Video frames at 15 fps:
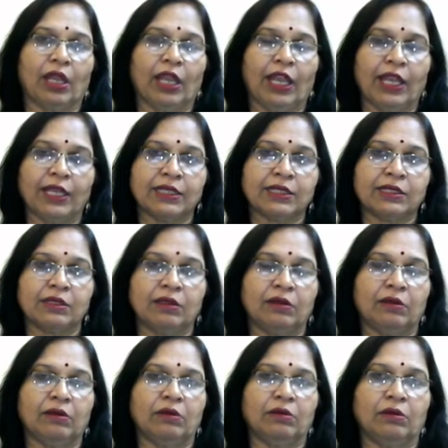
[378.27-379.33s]
is
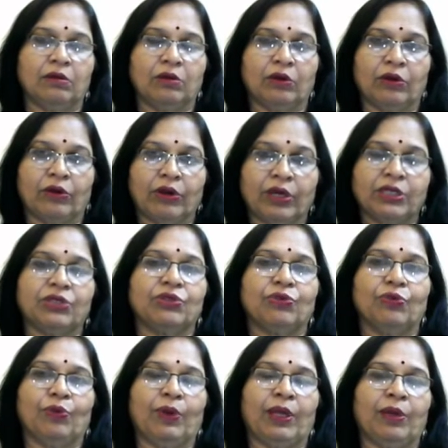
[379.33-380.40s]
rich
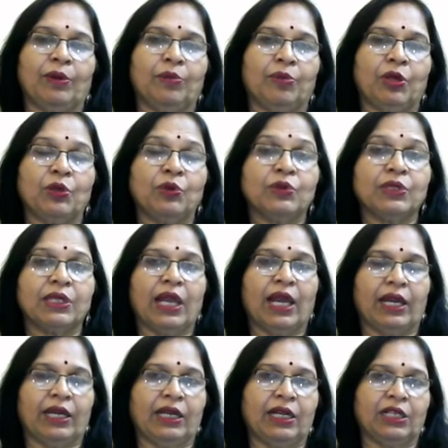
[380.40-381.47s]
in producing
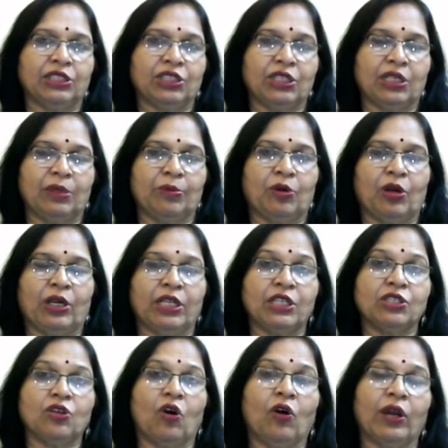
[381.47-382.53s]
agriculture commodities
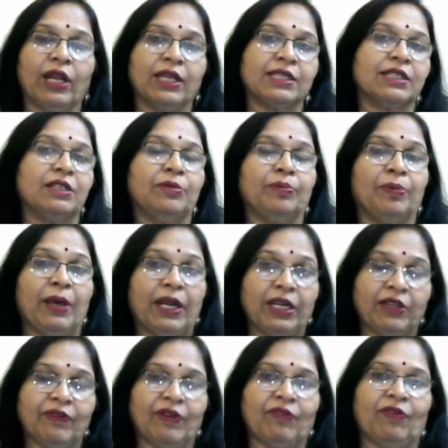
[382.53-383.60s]
or has
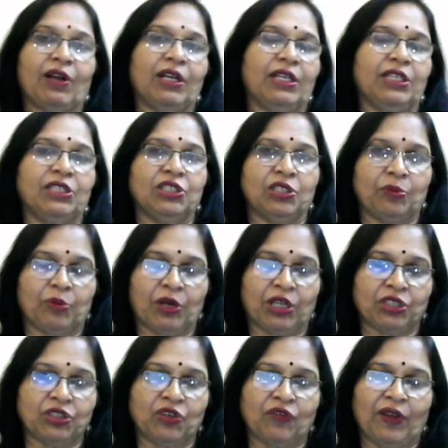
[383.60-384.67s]
comparative advantage in the
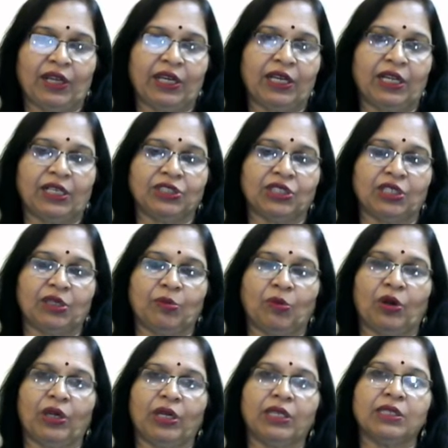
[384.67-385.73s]
production of agriculture
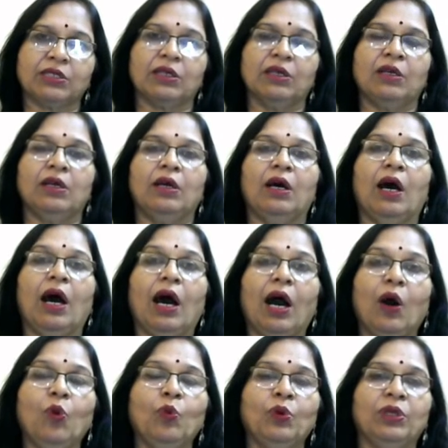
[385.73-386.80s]
commodities,
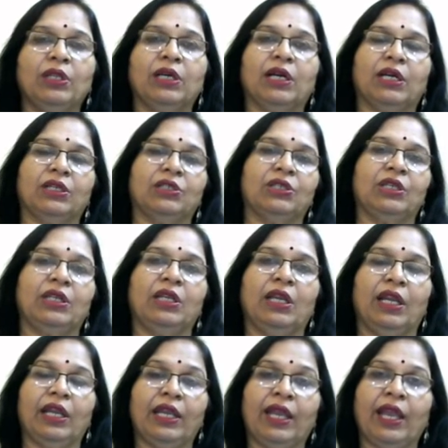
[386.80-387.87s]
how would the country
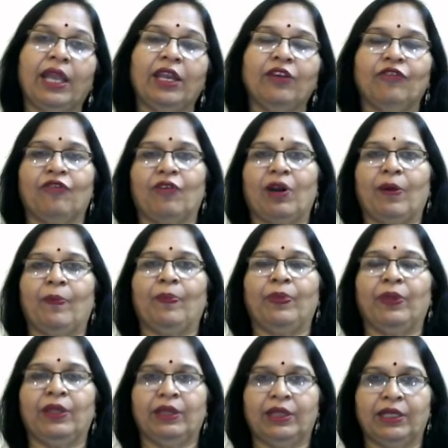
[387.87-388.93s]
gain from
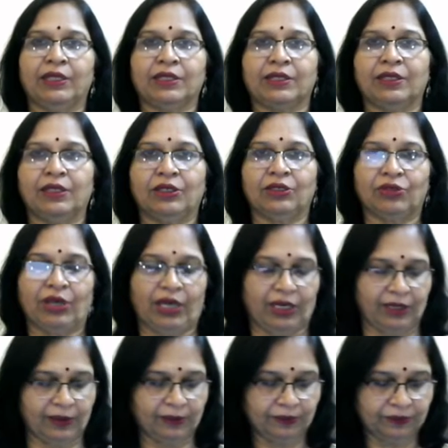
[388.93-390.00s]
this
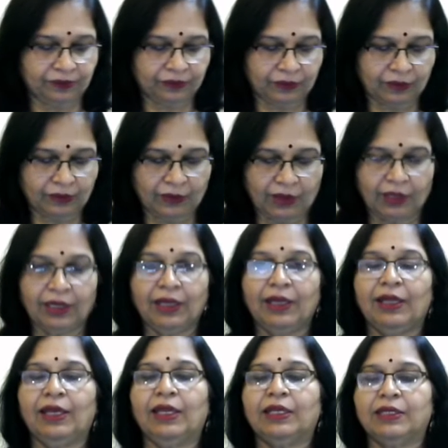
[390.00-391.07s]
trade?
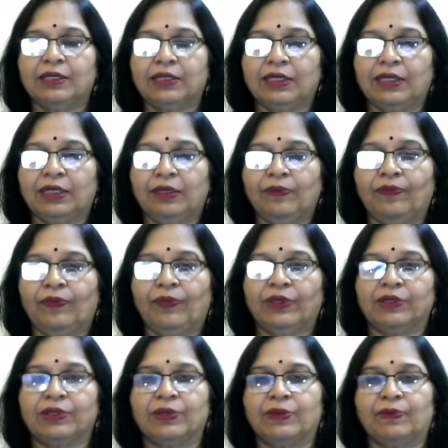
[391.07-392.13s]
Let us see
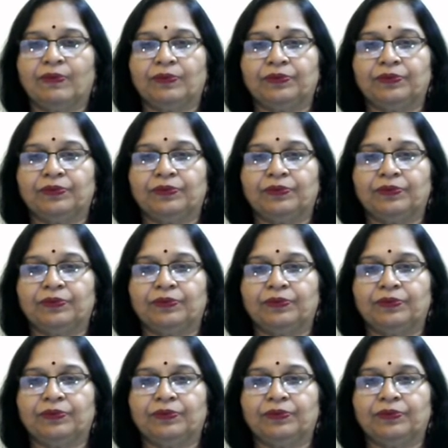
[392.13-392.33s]
this.